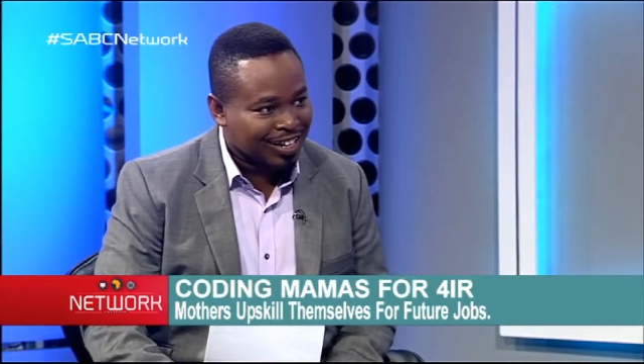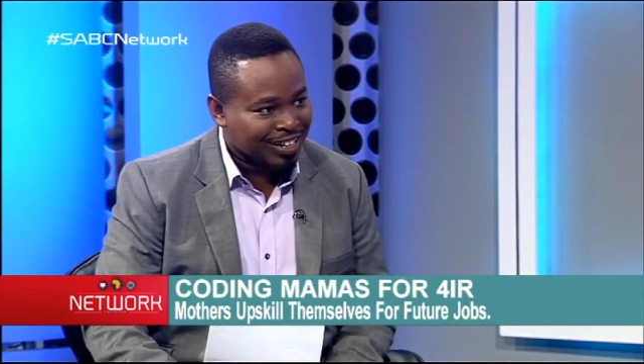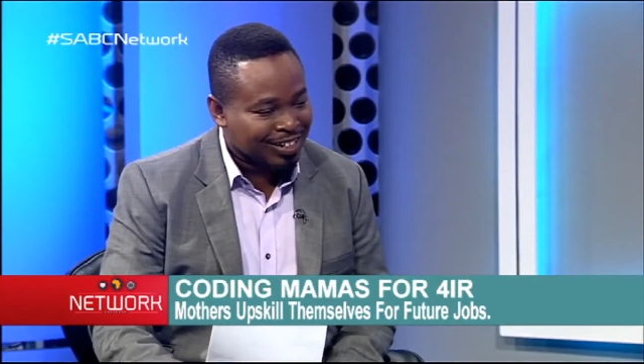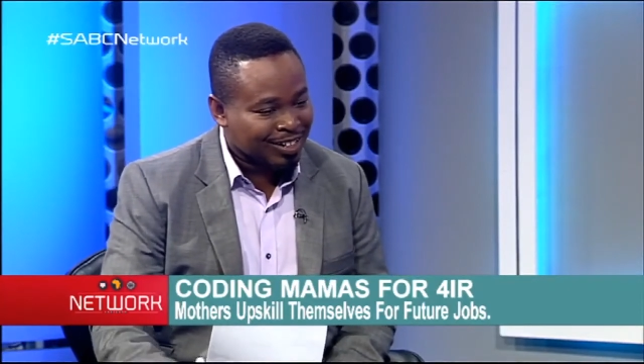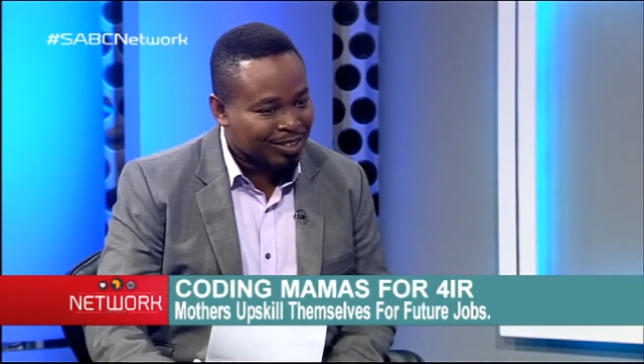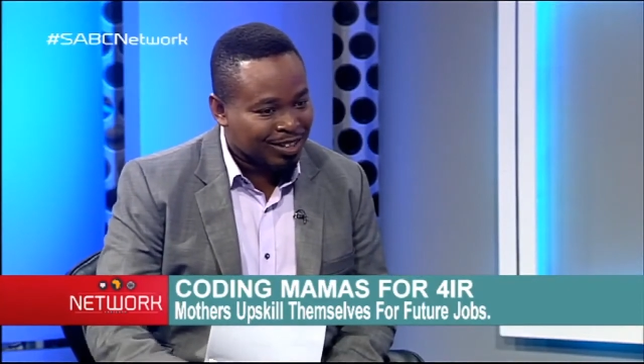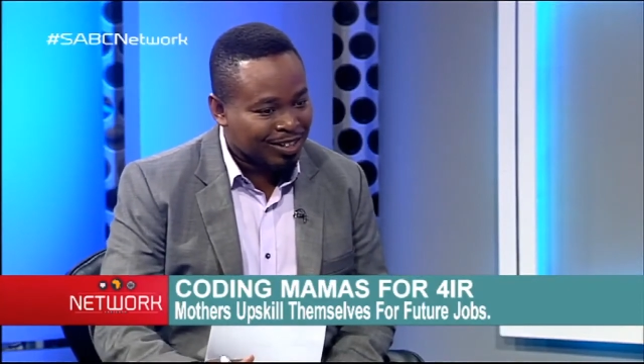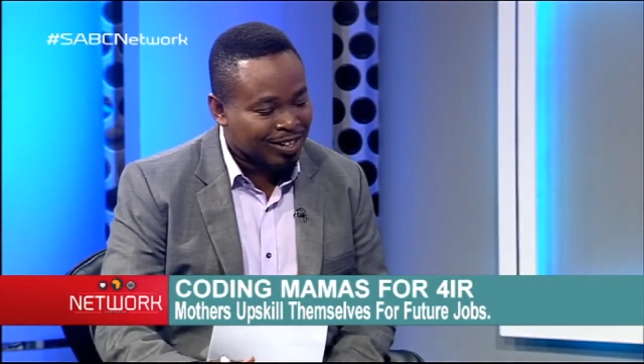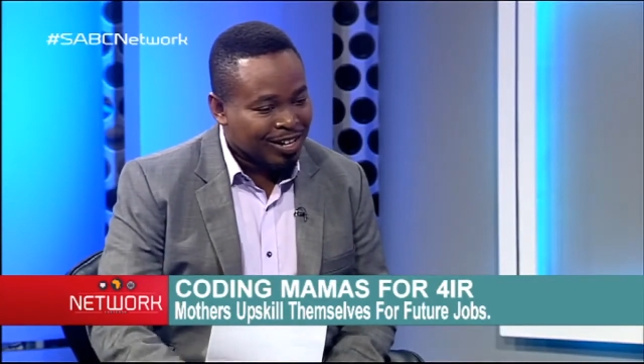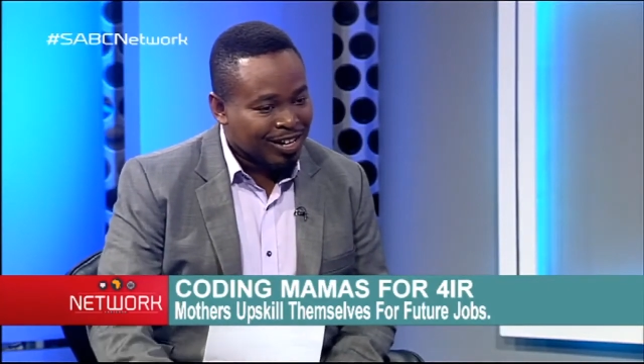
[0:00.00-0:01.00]
in
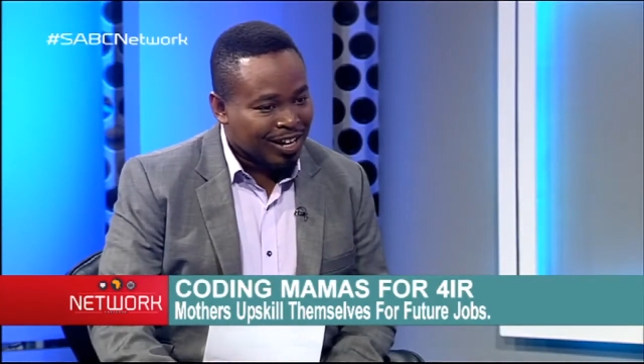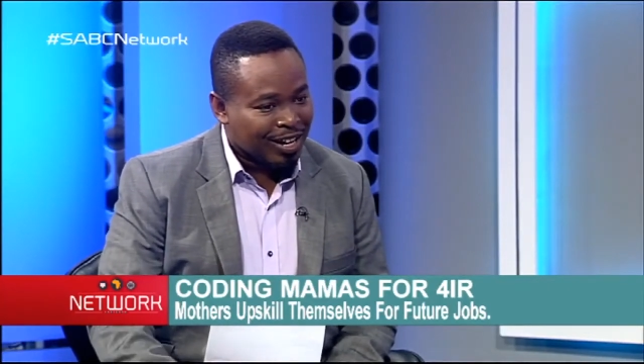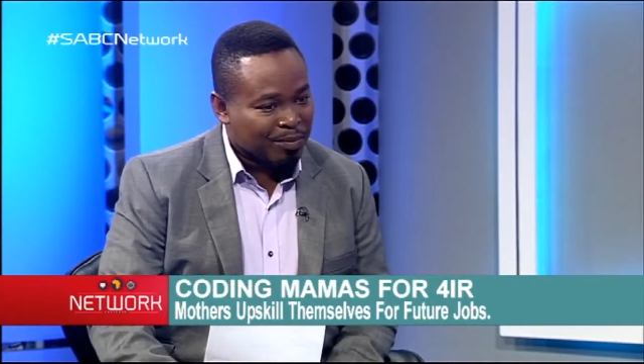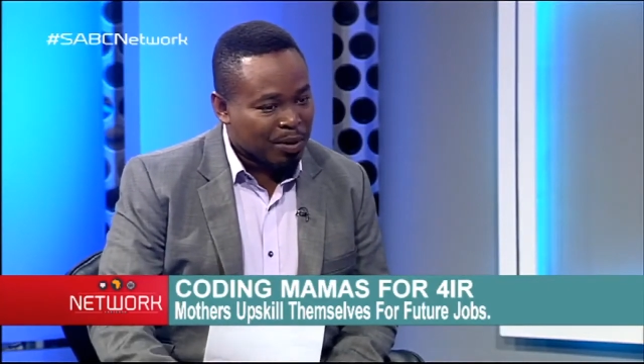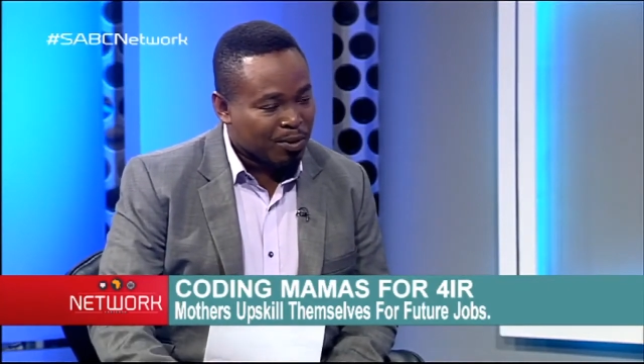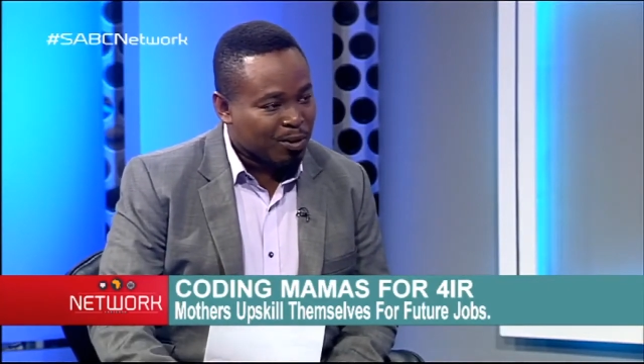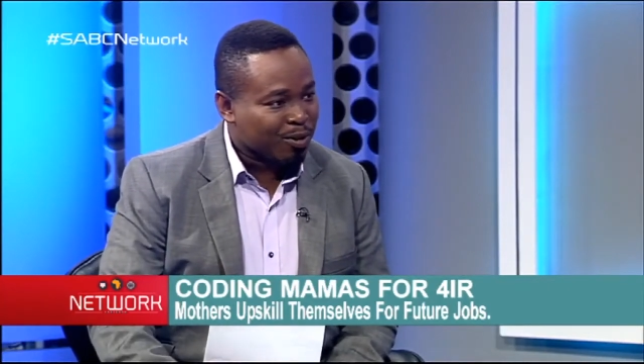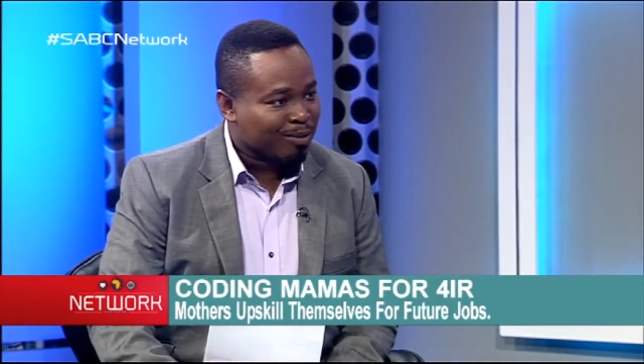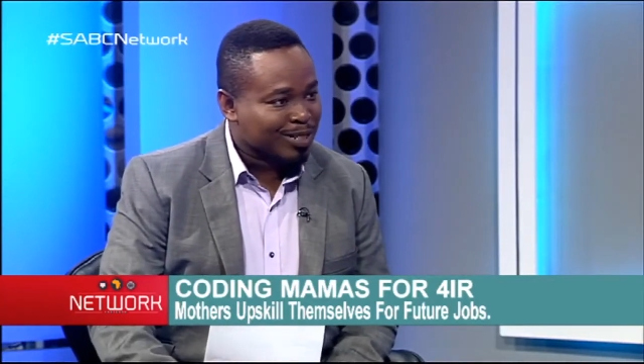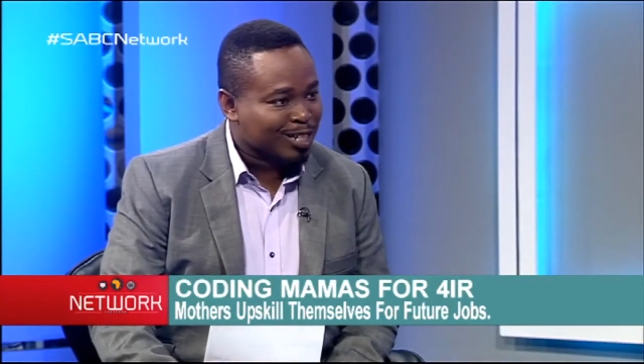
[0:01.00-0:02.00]
the
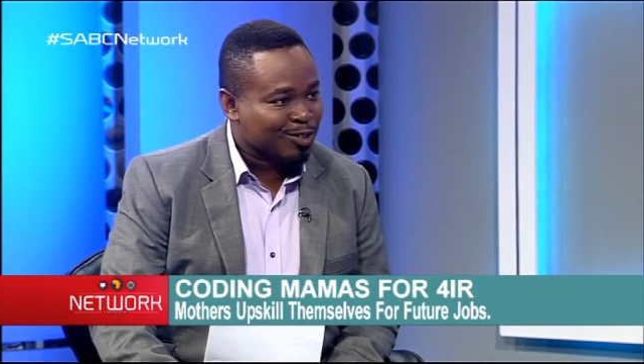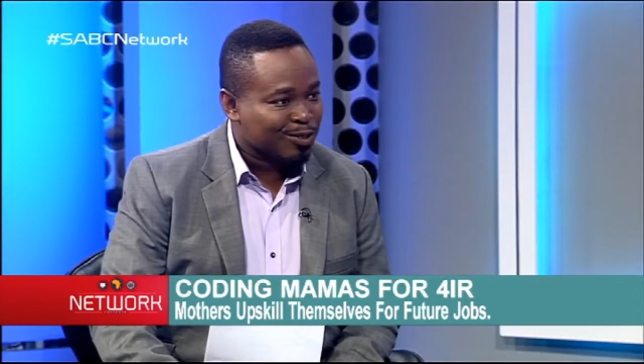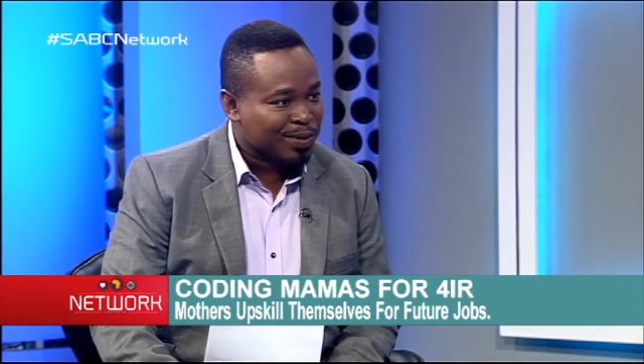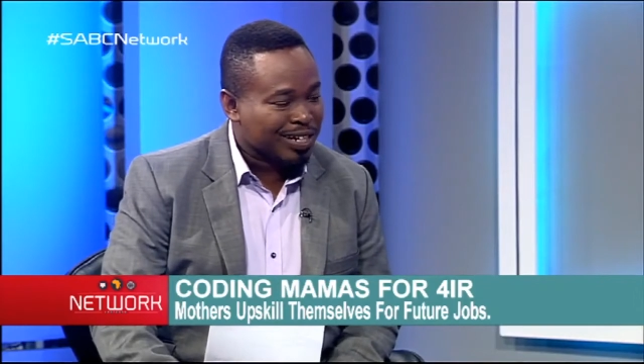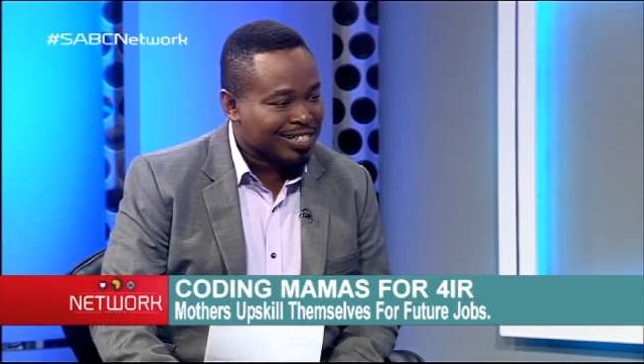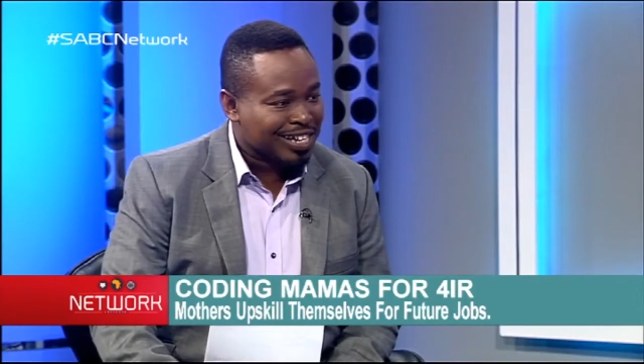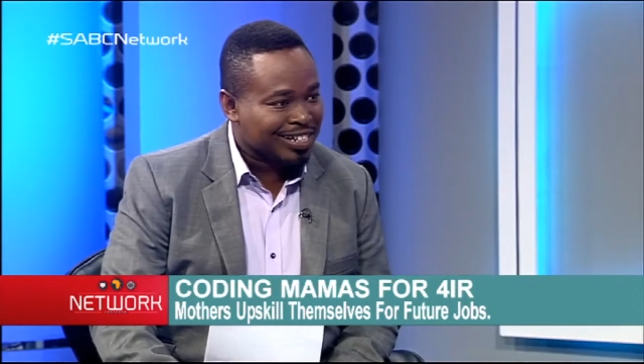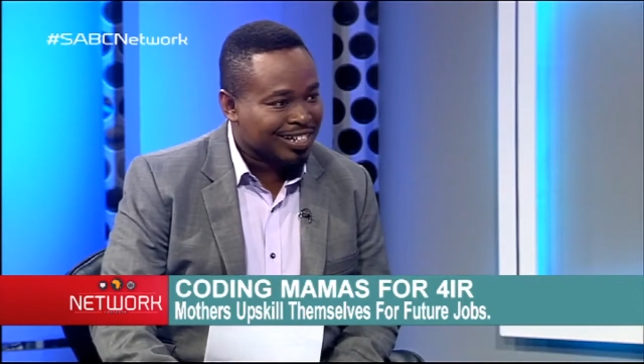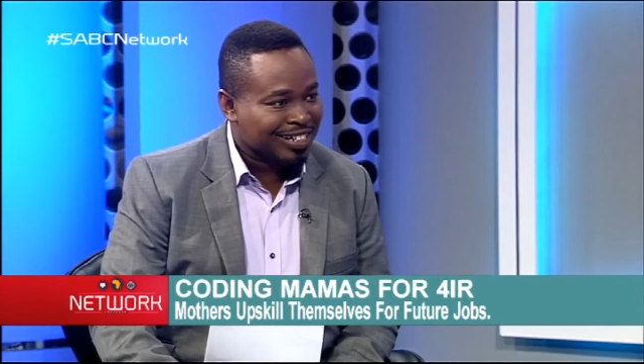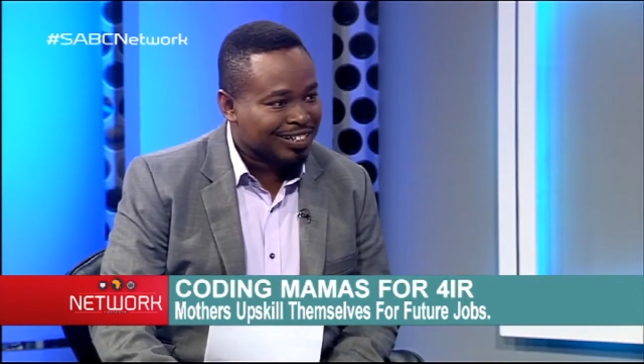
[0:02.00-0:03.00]
programs that you'd be
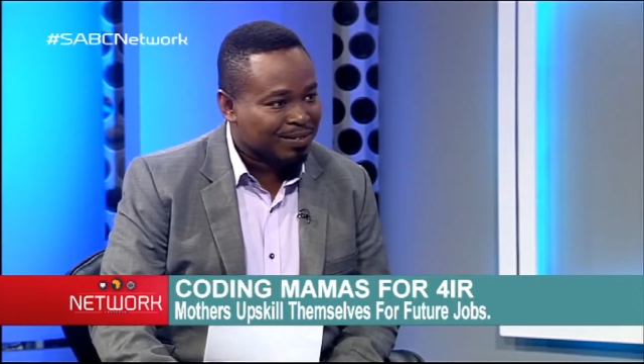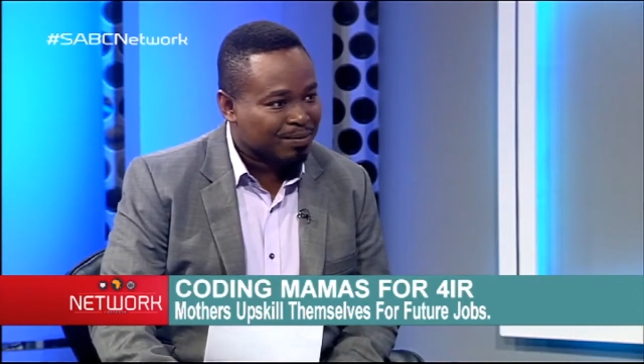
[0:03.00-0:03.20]
attending.